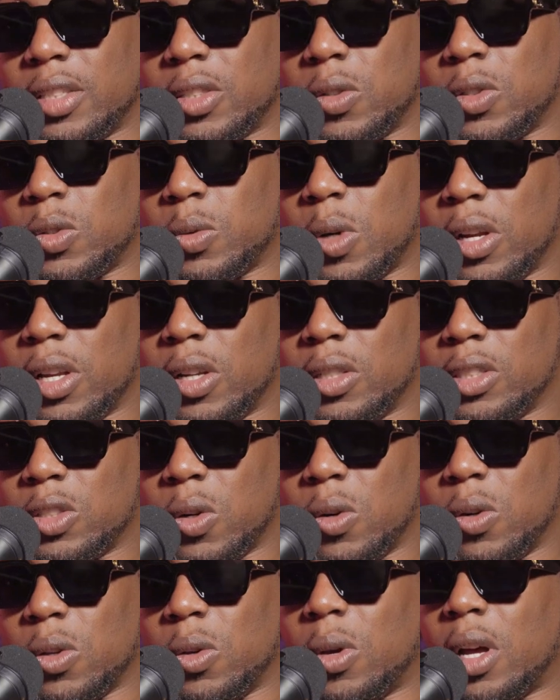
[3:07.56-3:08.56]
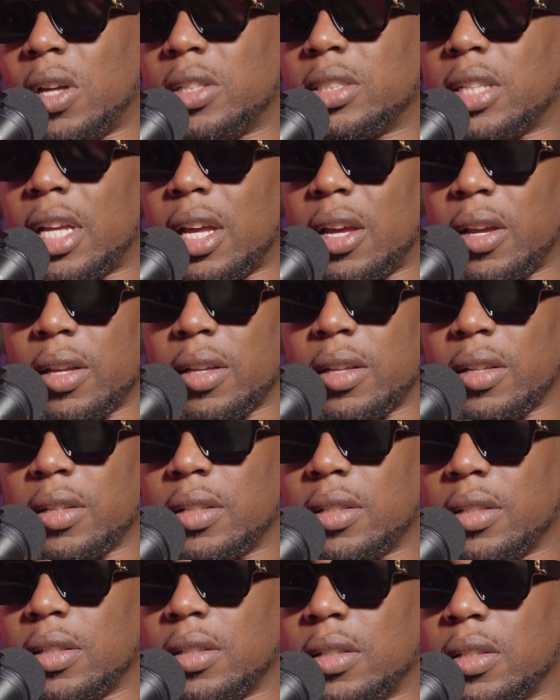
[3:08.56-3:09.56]
so 12 years old, you outside.
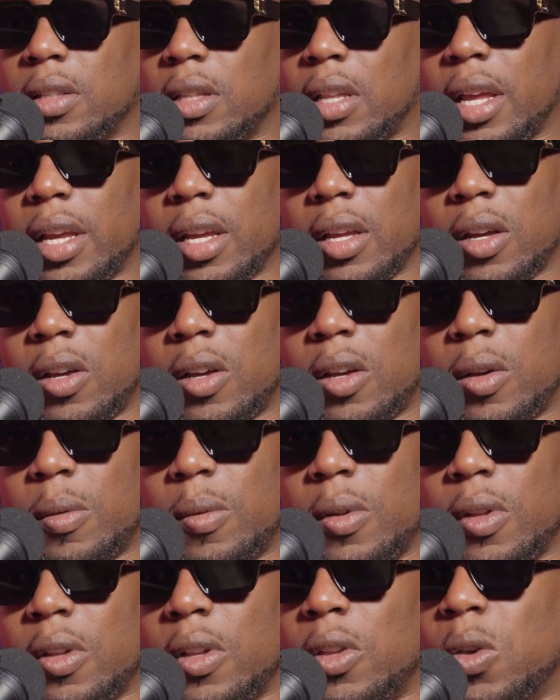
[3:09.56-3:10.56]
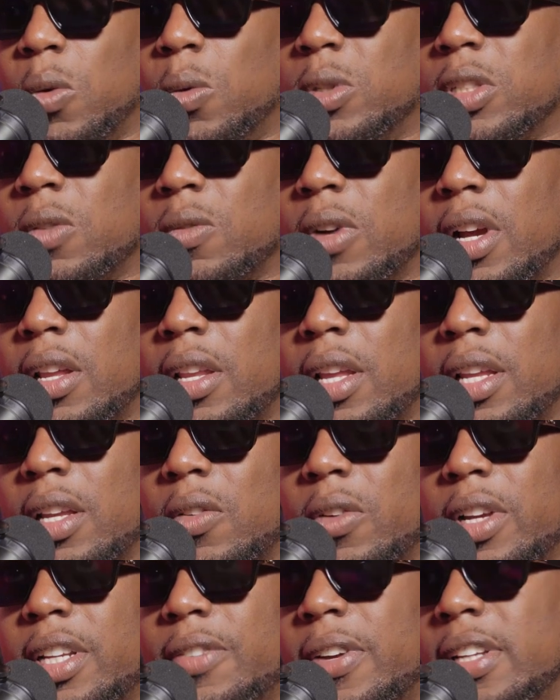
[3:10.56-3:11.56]
Like you was around that
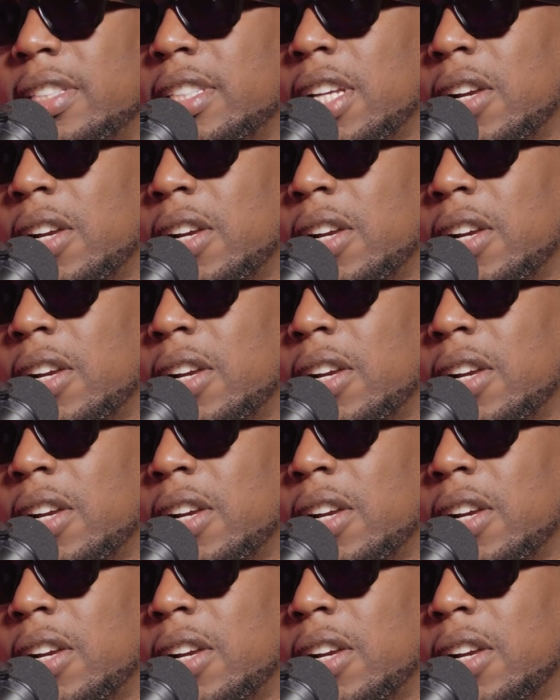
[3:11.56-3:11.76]
Greek Fest